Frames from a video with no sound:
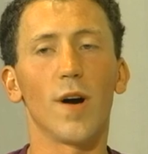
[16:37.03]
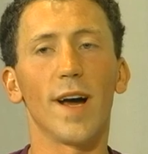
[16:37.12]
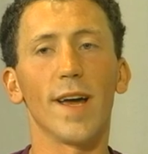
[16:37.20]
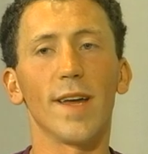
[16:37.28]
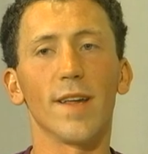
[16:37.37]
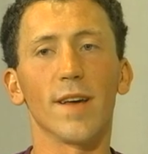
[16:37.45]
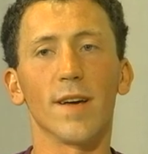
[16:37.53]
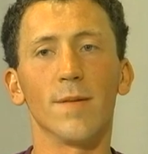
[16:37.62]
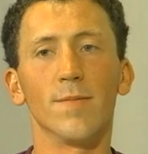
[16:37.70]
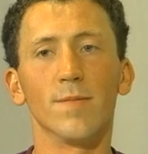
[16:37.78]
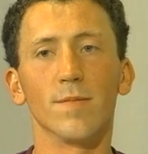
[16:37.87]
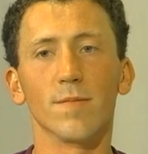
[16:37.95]
I
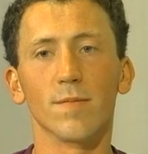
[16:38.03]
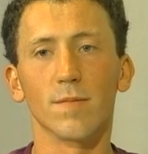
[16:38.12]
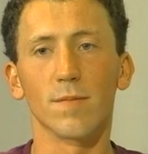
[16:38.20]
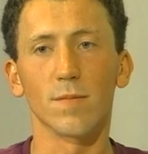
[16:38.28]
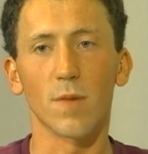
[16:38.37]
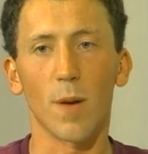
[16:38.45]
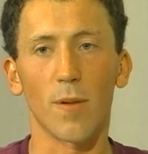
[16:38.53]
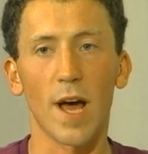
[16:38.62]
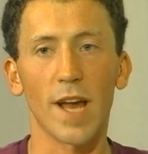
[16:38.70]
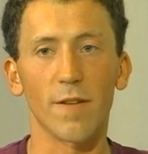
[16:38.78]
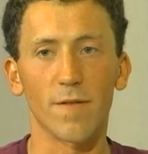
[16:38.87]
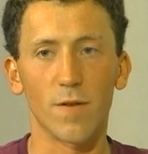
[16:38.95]
um,
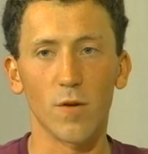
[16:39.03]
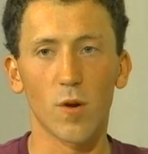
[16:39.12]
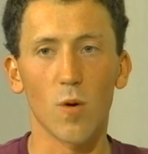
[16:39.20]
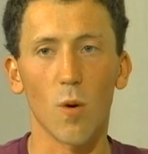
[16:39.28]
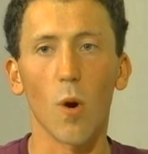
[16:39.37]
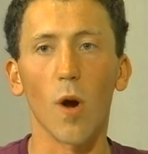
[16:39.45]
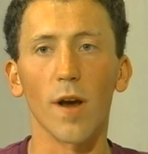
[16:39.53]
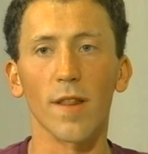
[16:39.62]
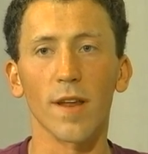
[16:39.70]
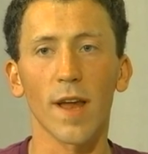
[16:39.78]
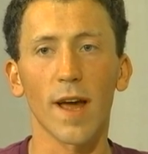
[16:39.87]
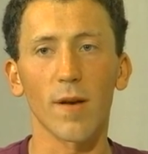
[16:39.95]
applied to Food Corps, and
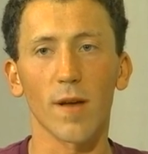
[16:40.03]
then I,